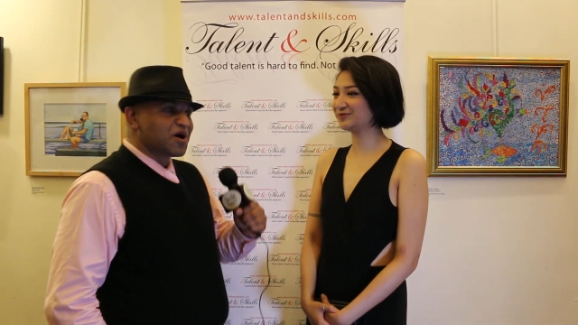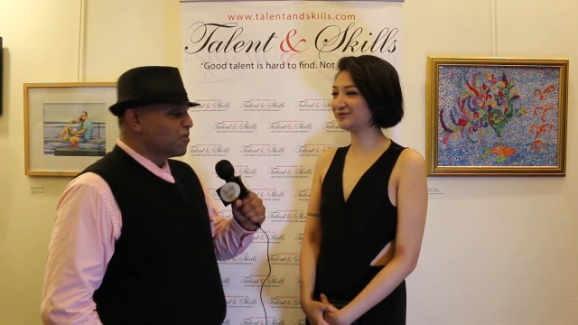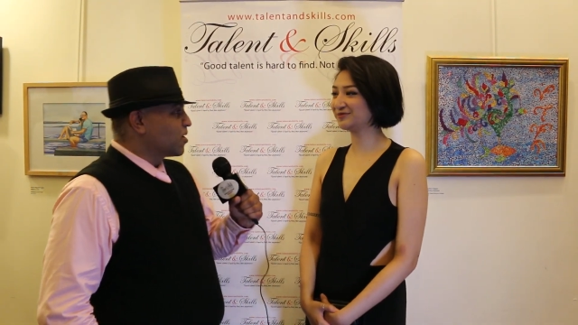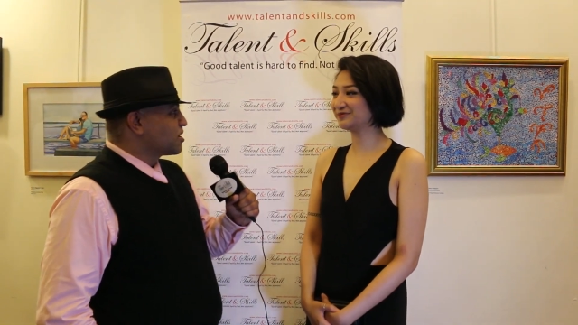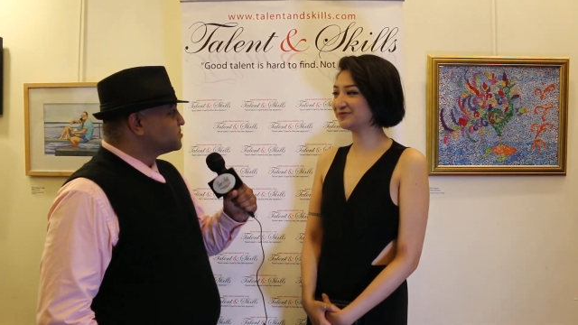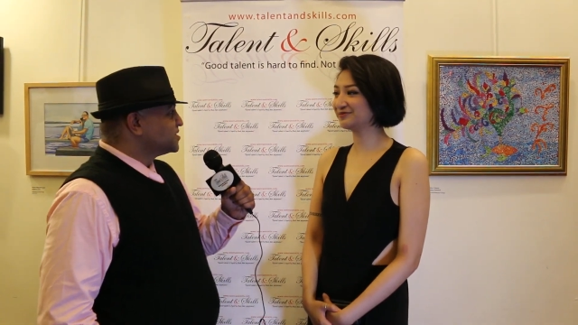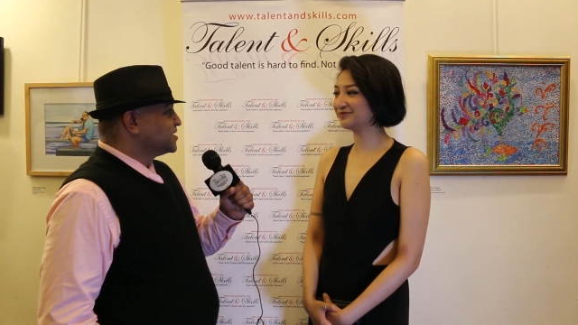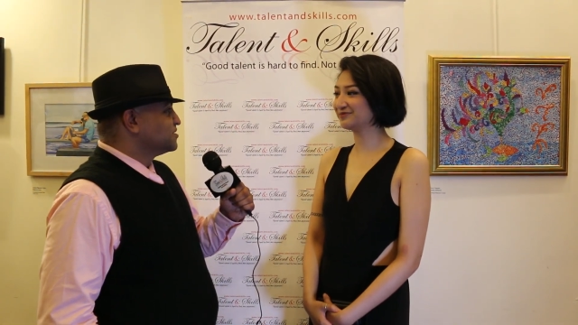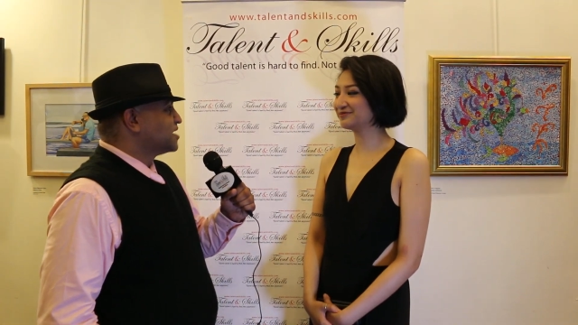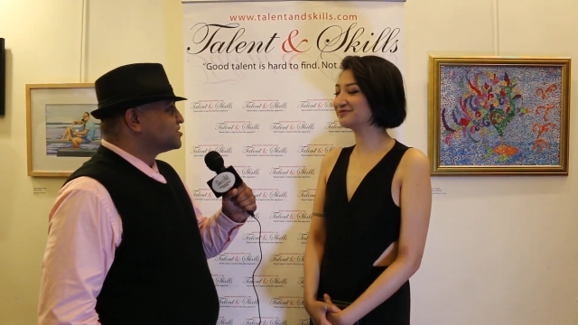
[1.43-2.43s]
Speaker 1: Welcome to
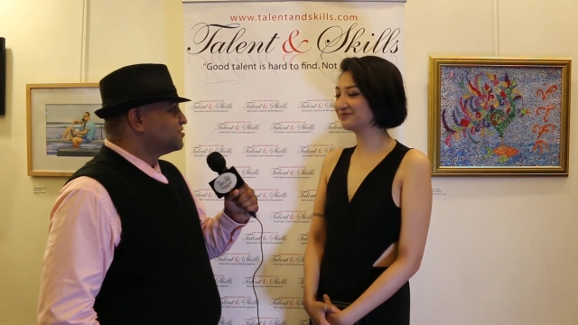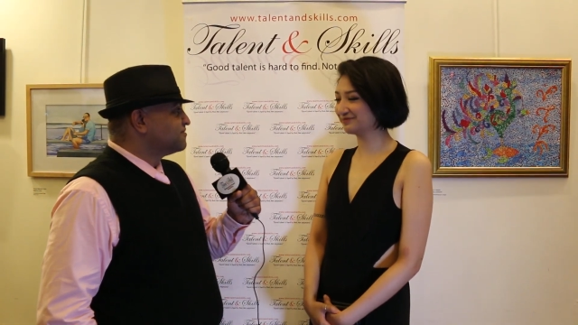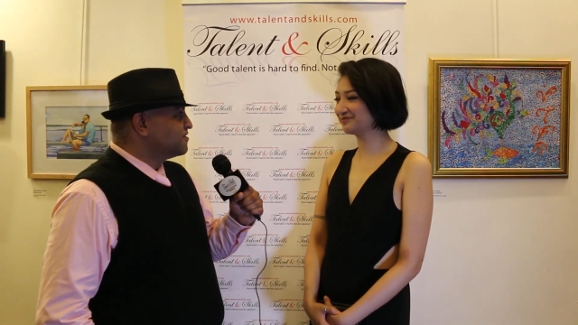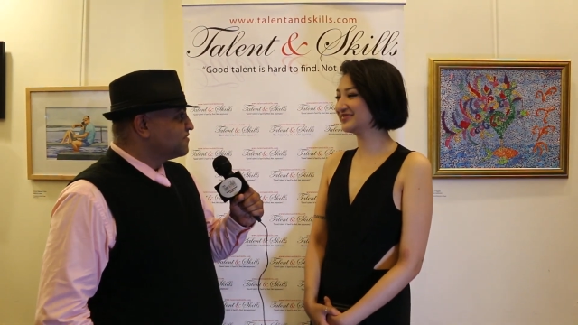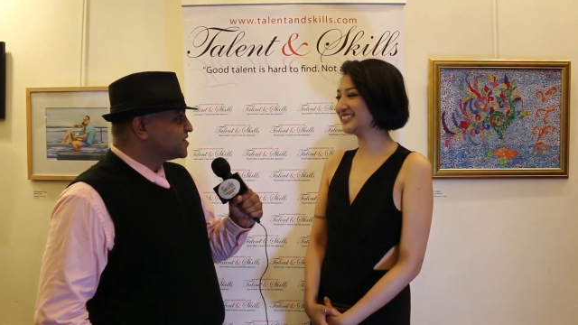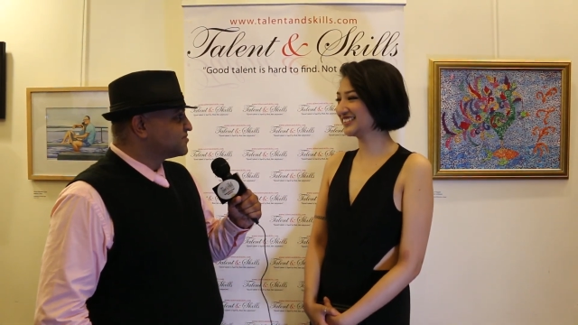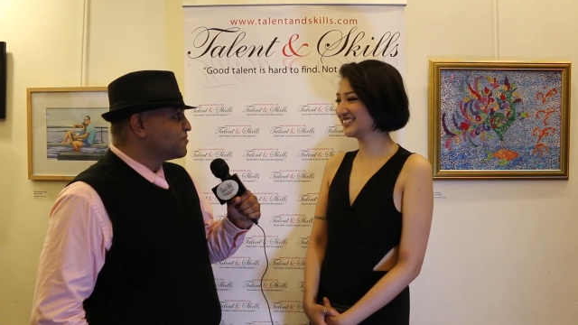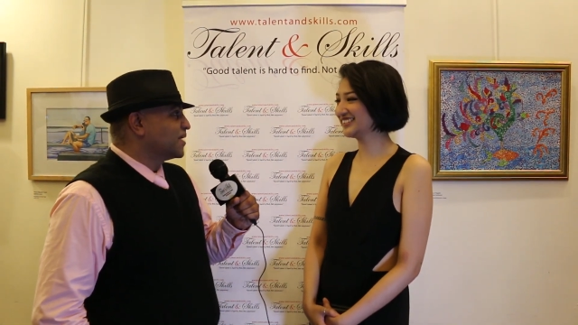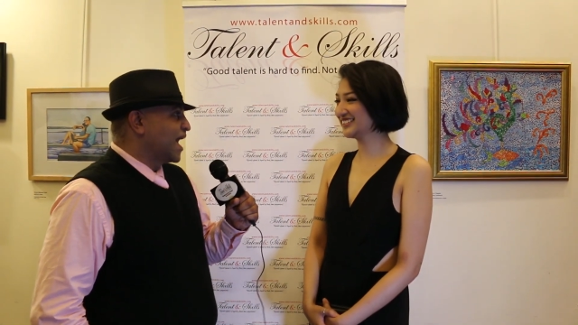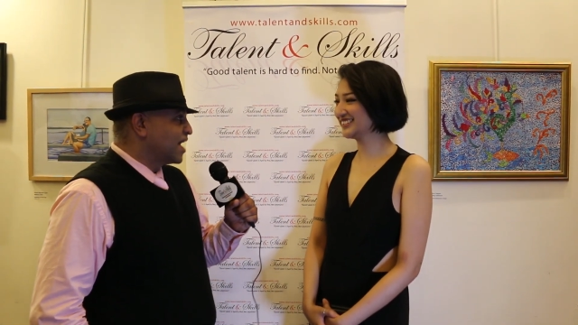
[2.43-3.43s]
the International Film
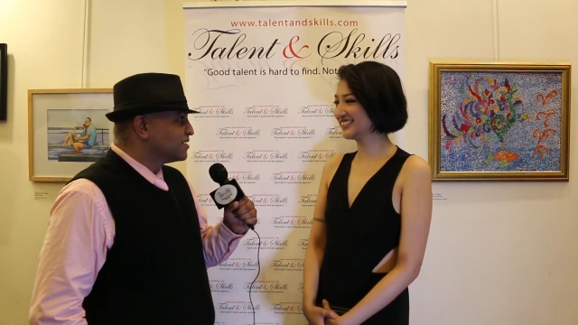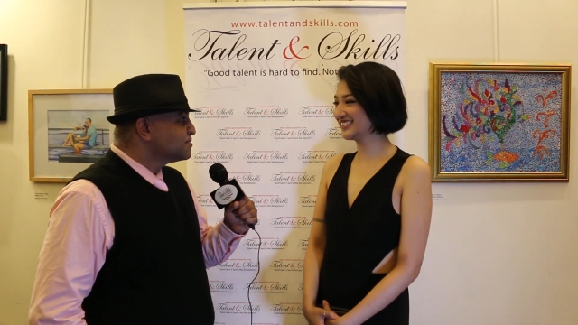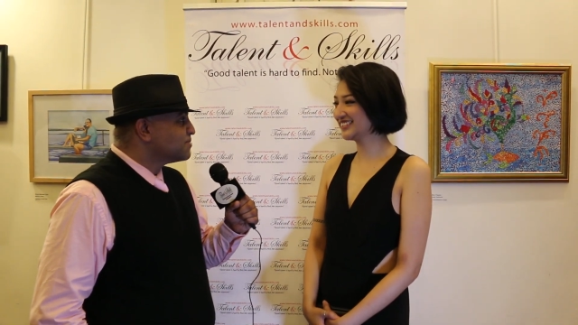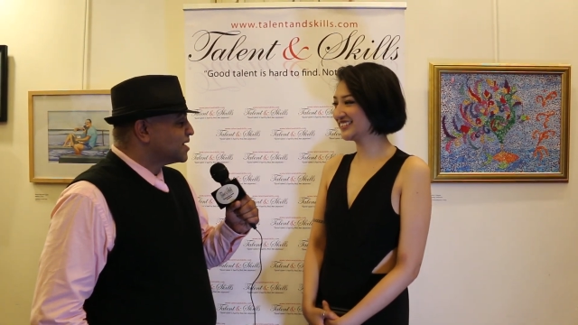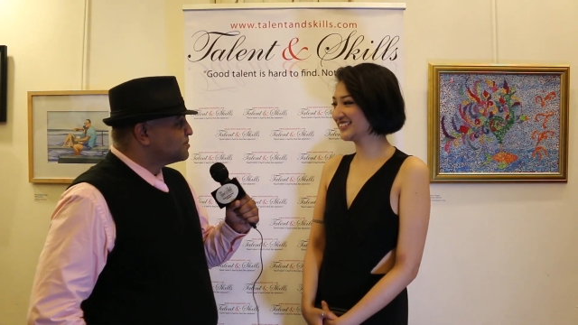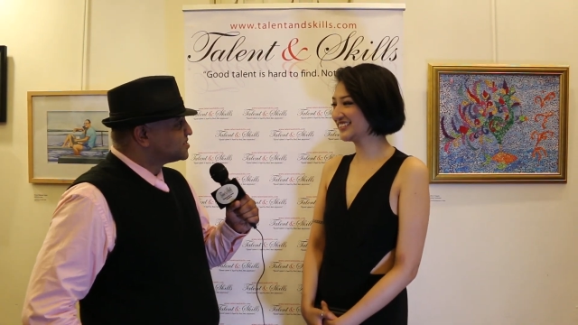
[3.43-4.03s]
Festival in Manhattan. My name